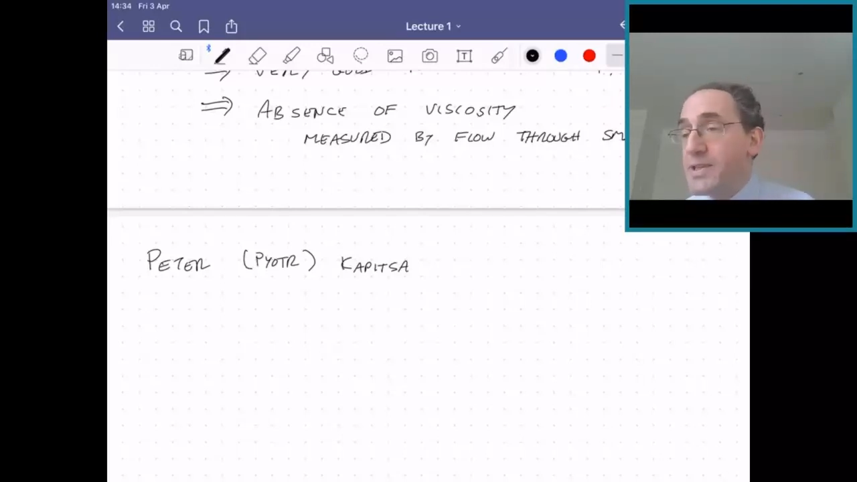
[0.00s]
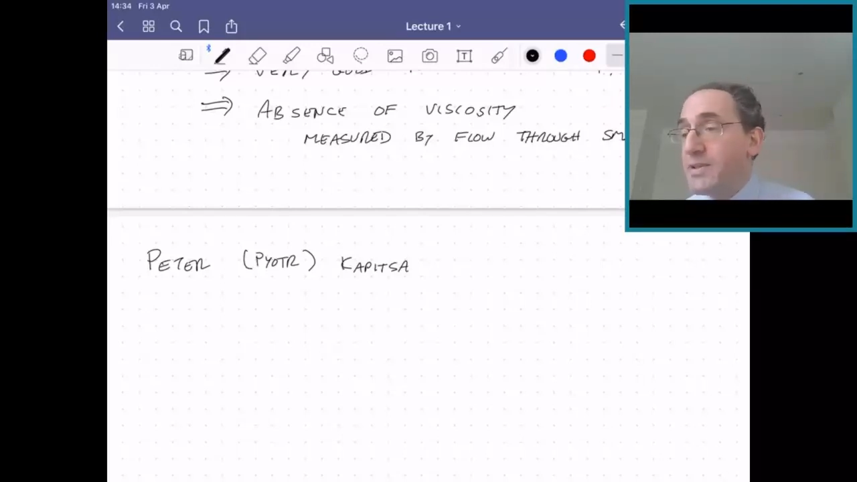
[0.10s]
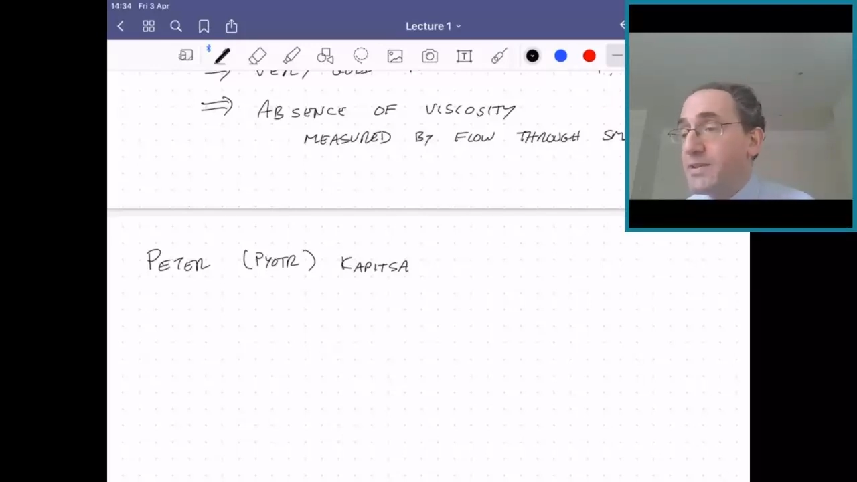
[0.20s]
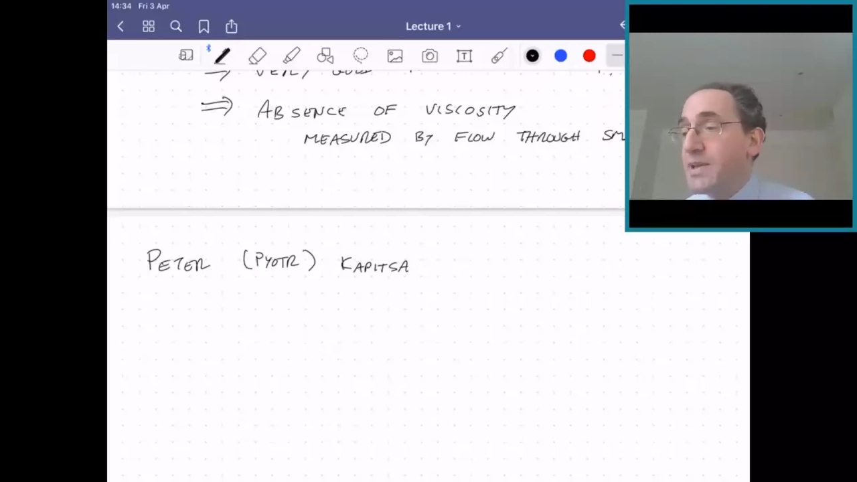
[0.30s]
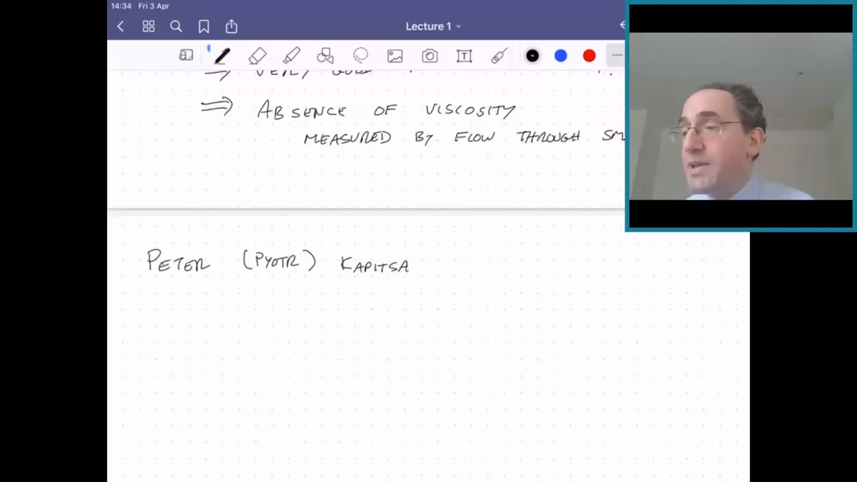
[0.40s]

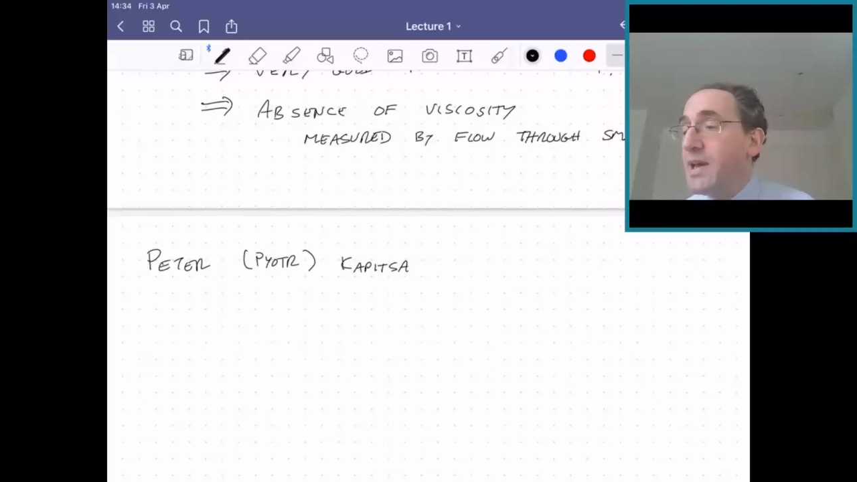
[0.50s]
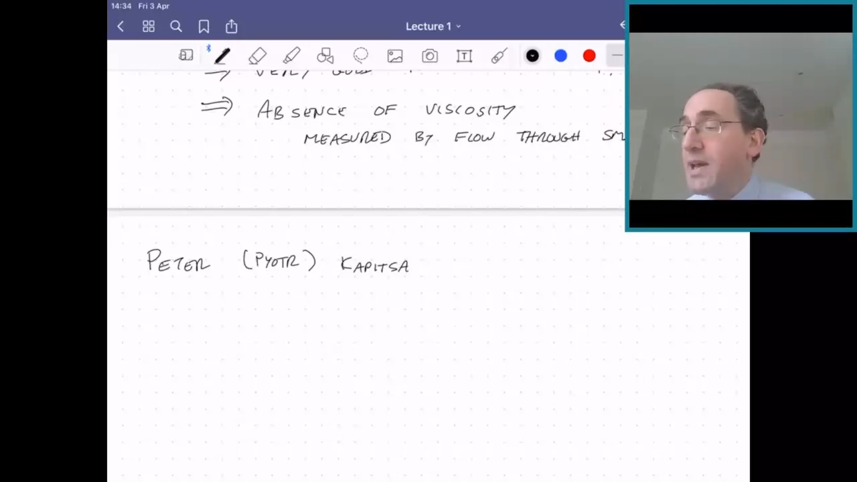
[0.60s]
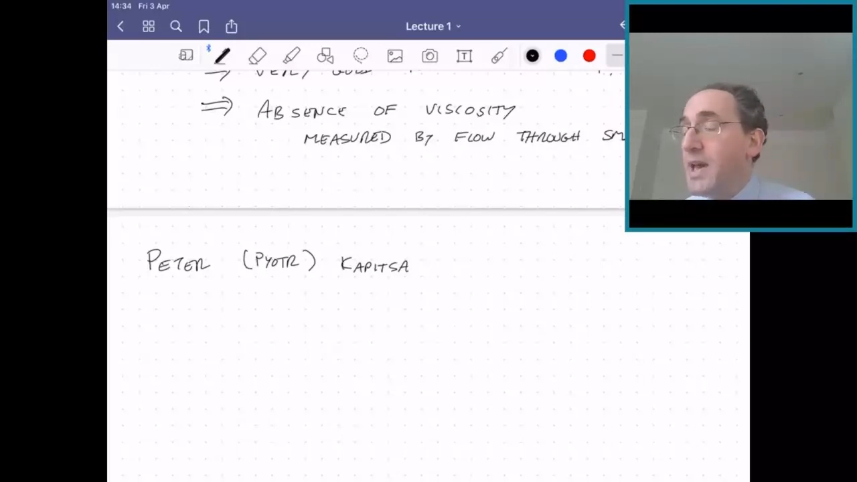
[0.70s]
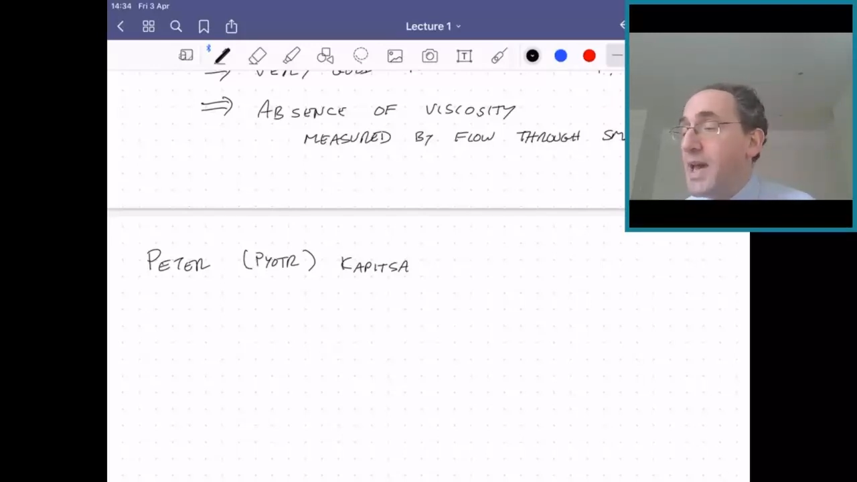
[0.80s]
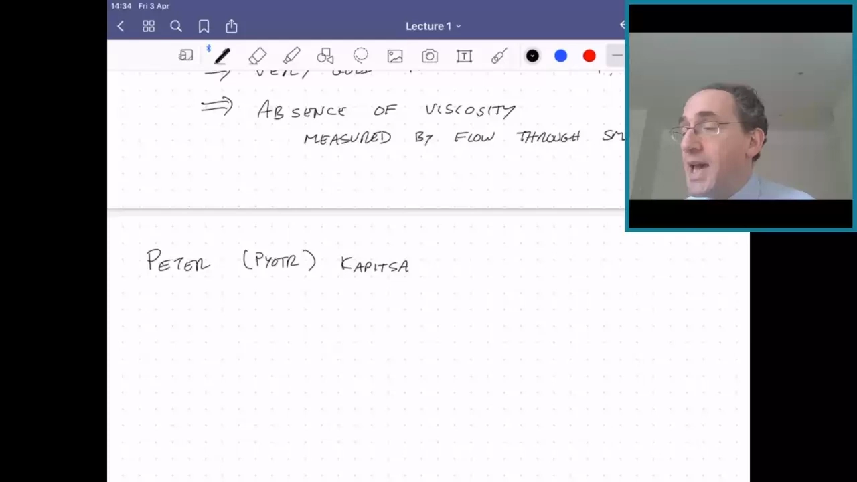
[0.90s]
children,
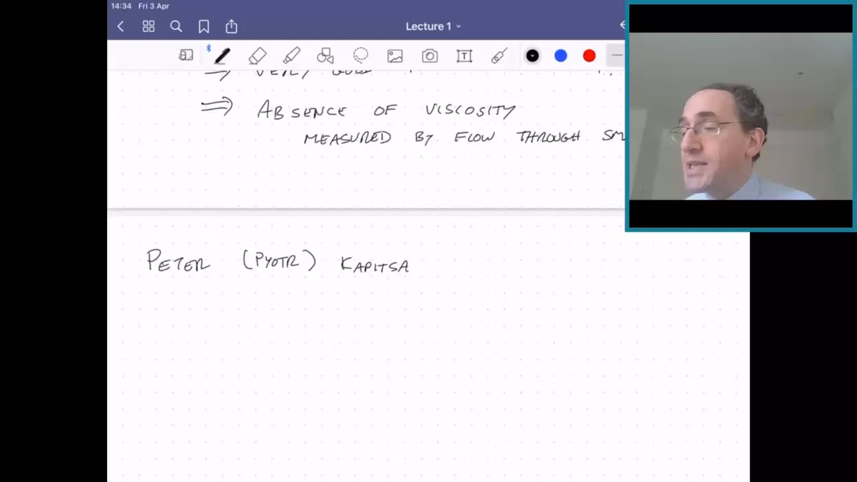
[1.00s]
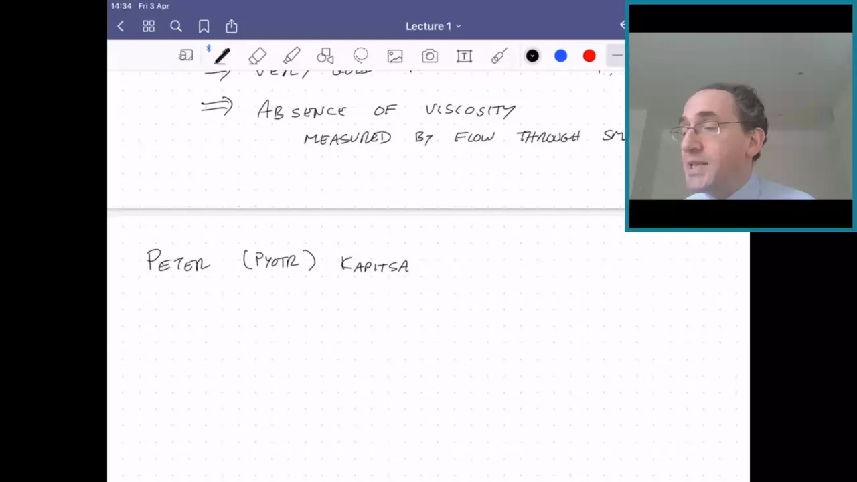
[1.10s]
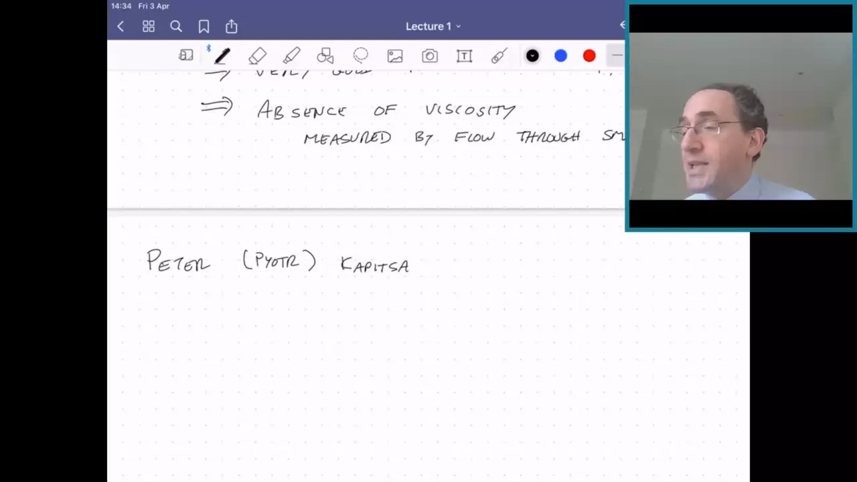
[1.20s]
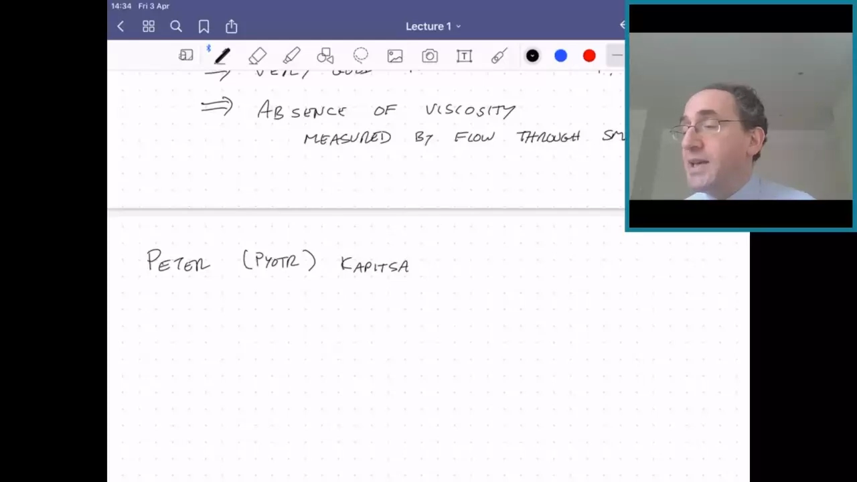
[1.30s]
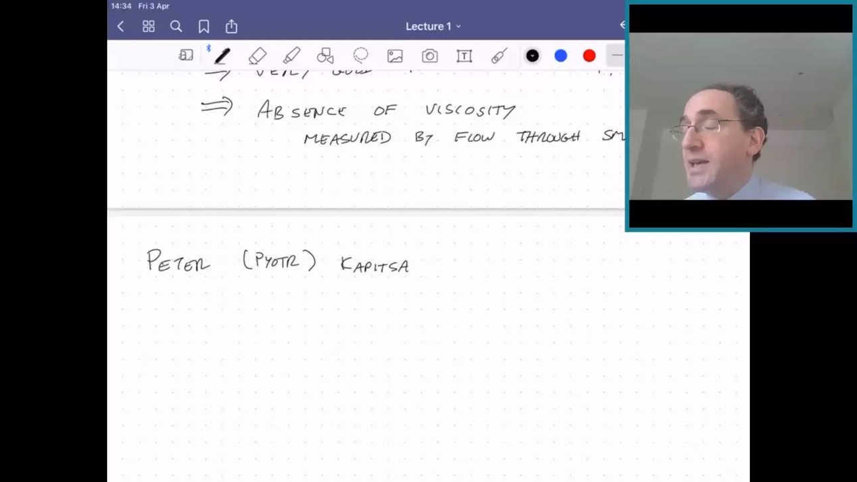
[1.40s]

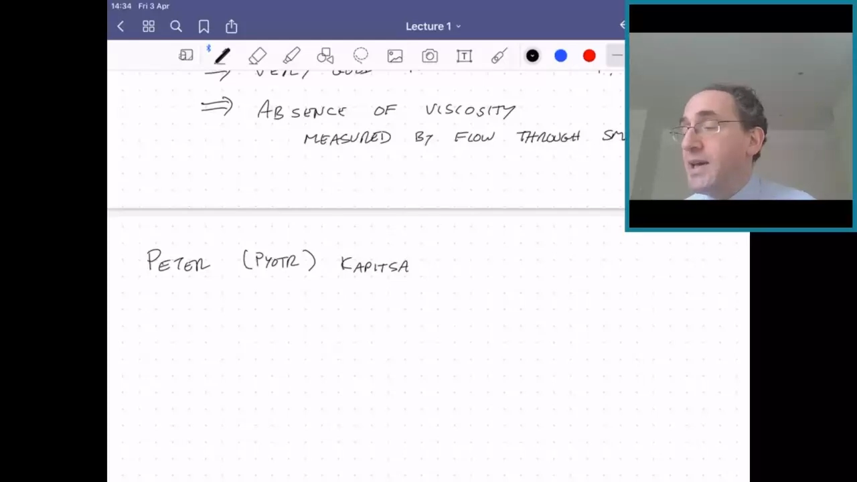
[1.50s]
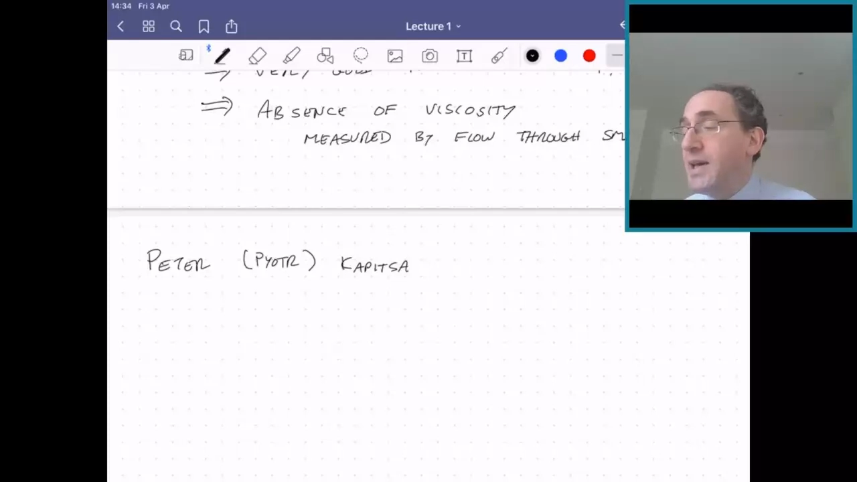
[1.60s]
actually.